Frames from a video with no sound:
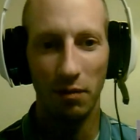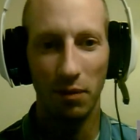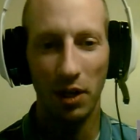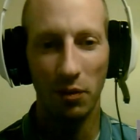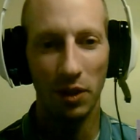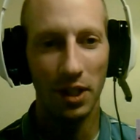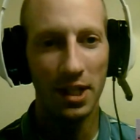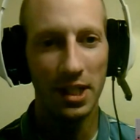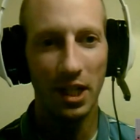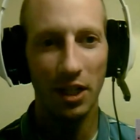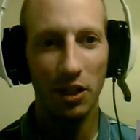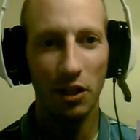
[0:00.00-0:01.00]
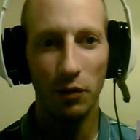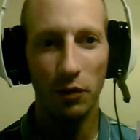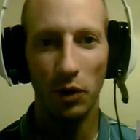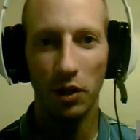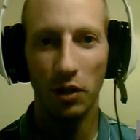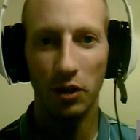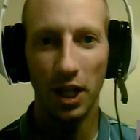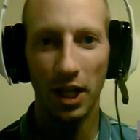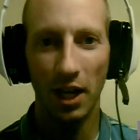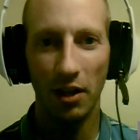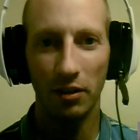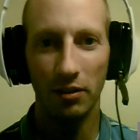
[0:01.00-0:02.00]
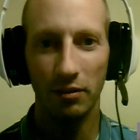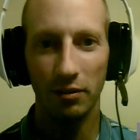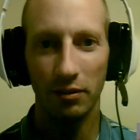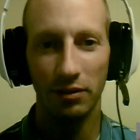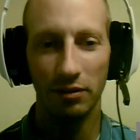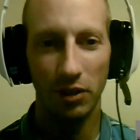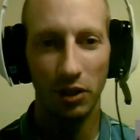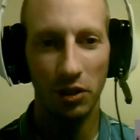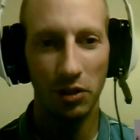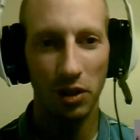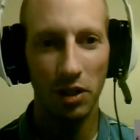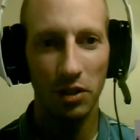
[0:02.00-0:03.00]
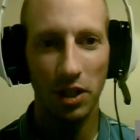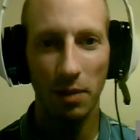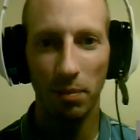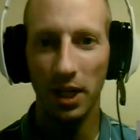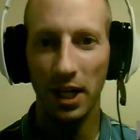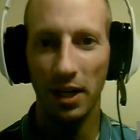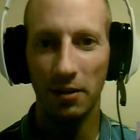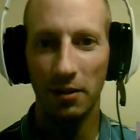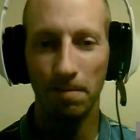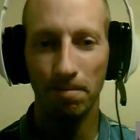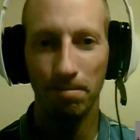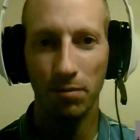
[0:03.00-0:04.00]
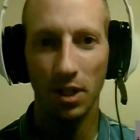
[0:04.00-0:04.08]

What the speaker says: anyone listening, if you want to go check out the Cougars, they play down,